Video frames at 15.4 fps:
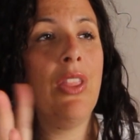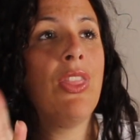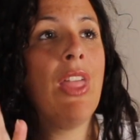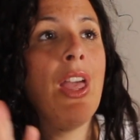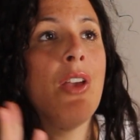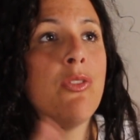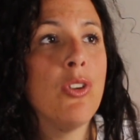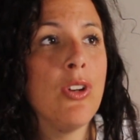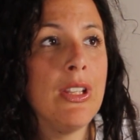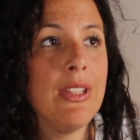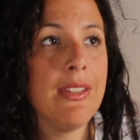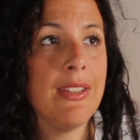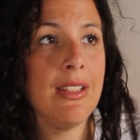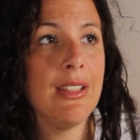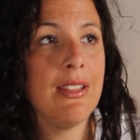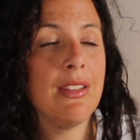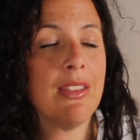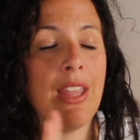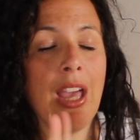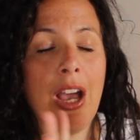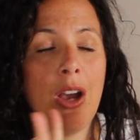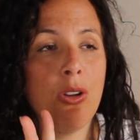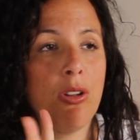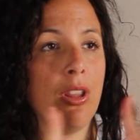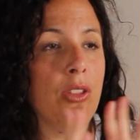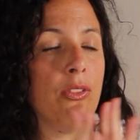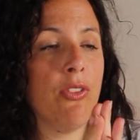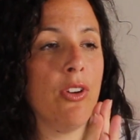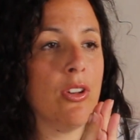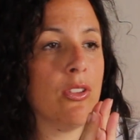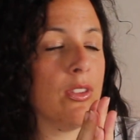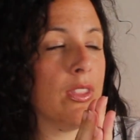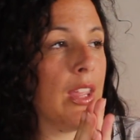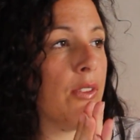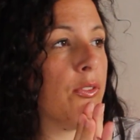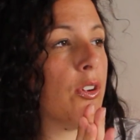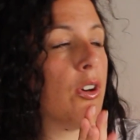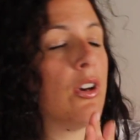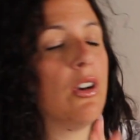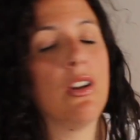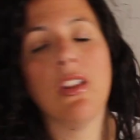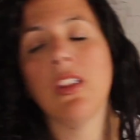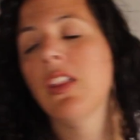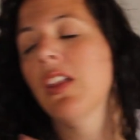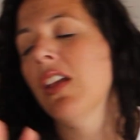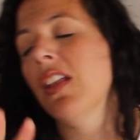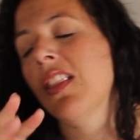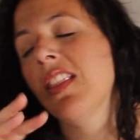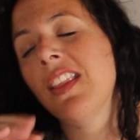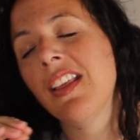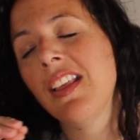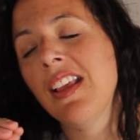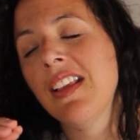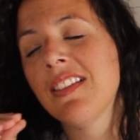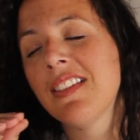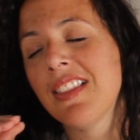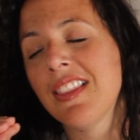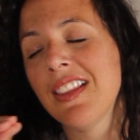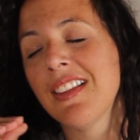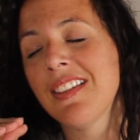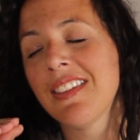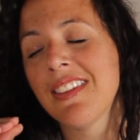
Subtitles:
Their voices, the Hound and the Fox, they've got, it's this